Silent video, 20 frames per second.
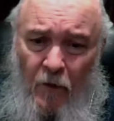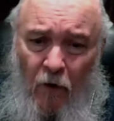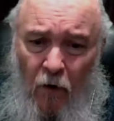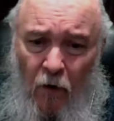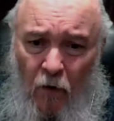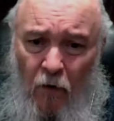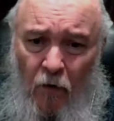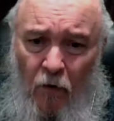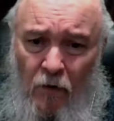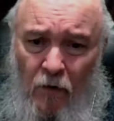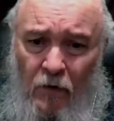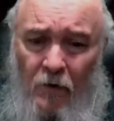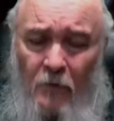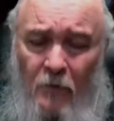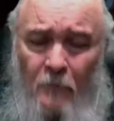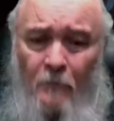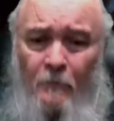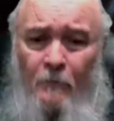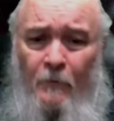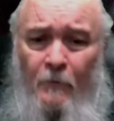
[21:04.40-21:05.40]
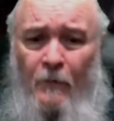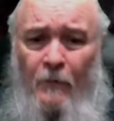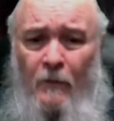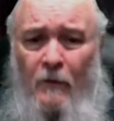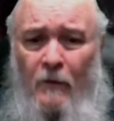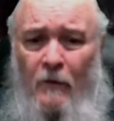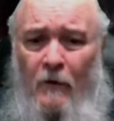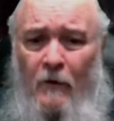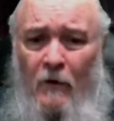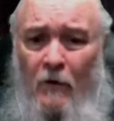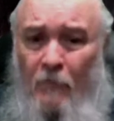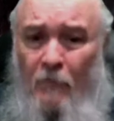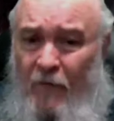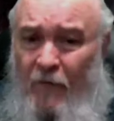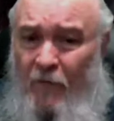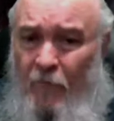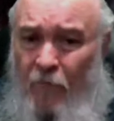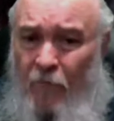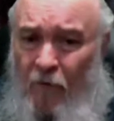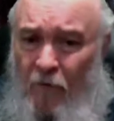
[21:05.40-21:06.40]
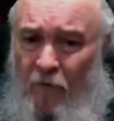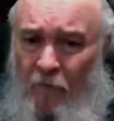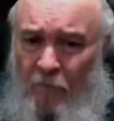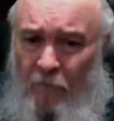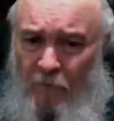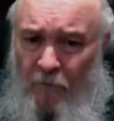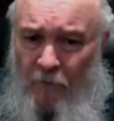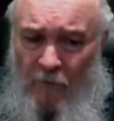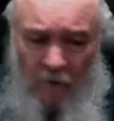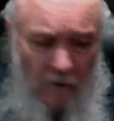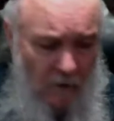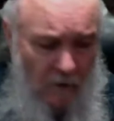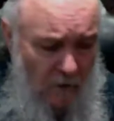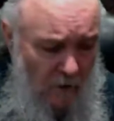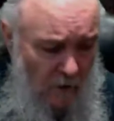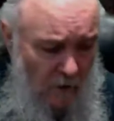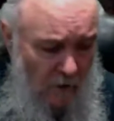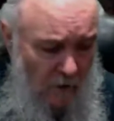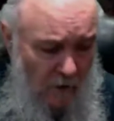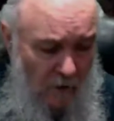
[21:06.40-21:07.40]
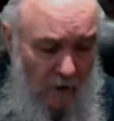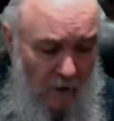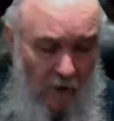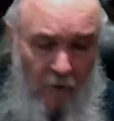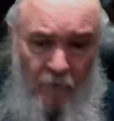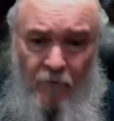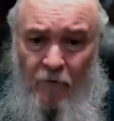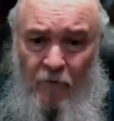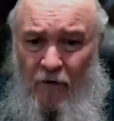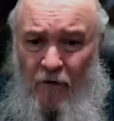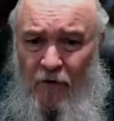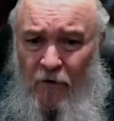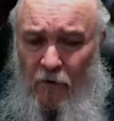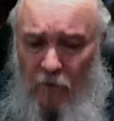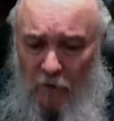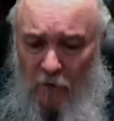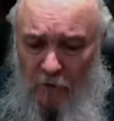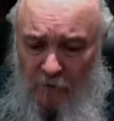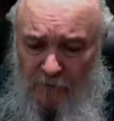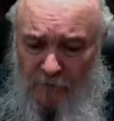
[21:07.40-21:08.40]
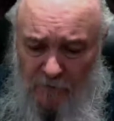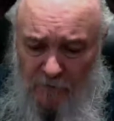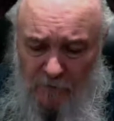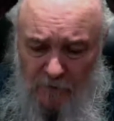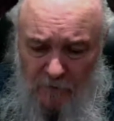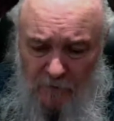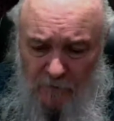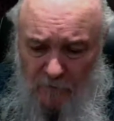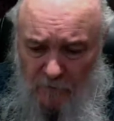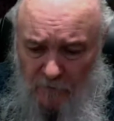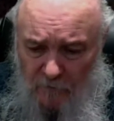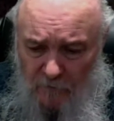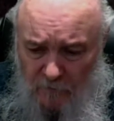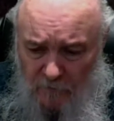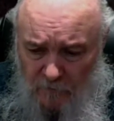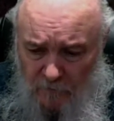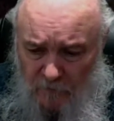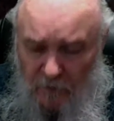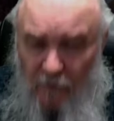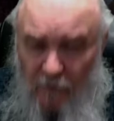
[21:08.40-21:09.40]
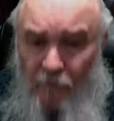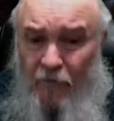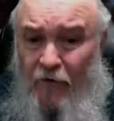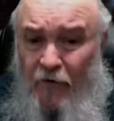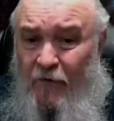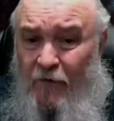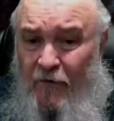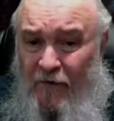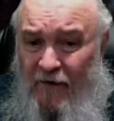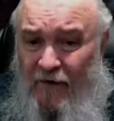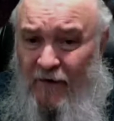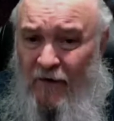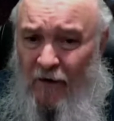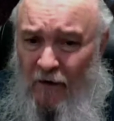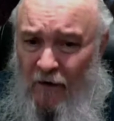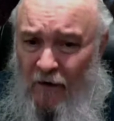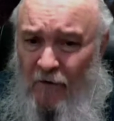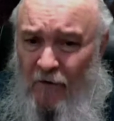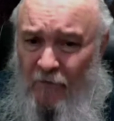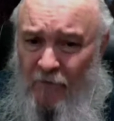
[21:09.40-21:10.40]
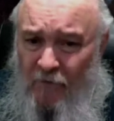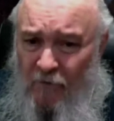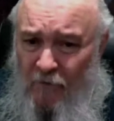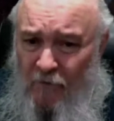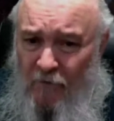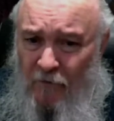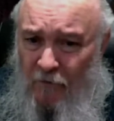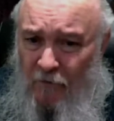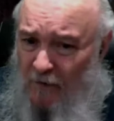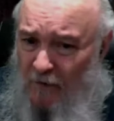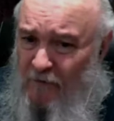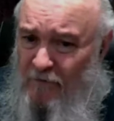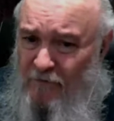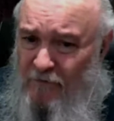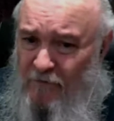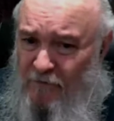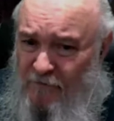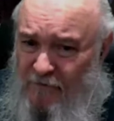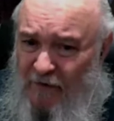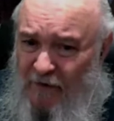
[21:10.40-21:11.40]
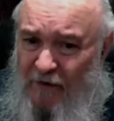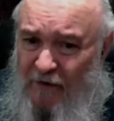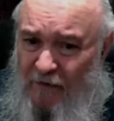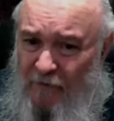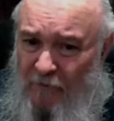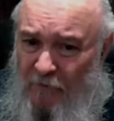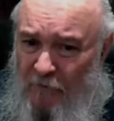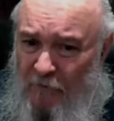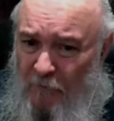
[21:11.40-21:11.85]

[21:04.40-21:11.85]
all a member of a larger community of grains of sand.